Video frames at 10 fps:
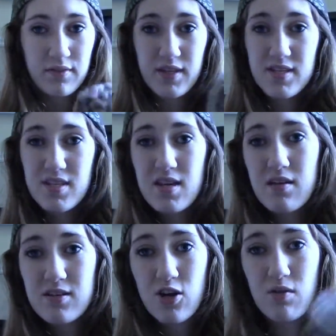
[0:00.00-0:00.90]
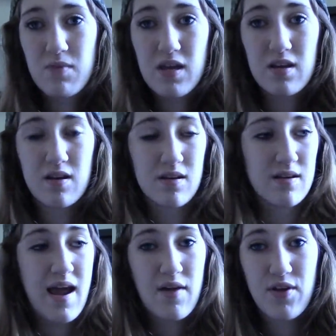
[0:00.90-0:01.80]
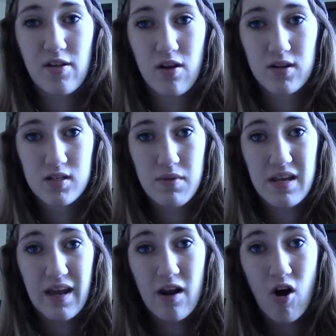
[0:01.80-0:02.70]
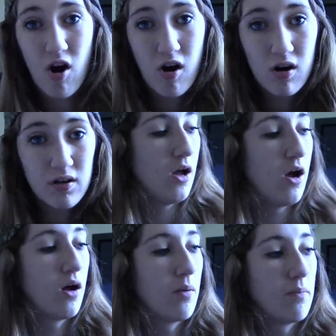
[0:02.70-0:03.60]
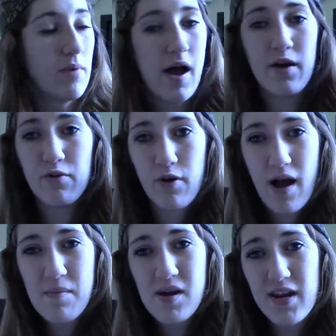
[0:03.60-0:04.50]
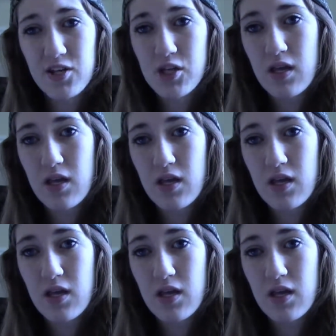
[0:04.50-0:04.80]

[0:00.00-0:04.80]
this thing took me not that long to make at all. I don't know, I might actually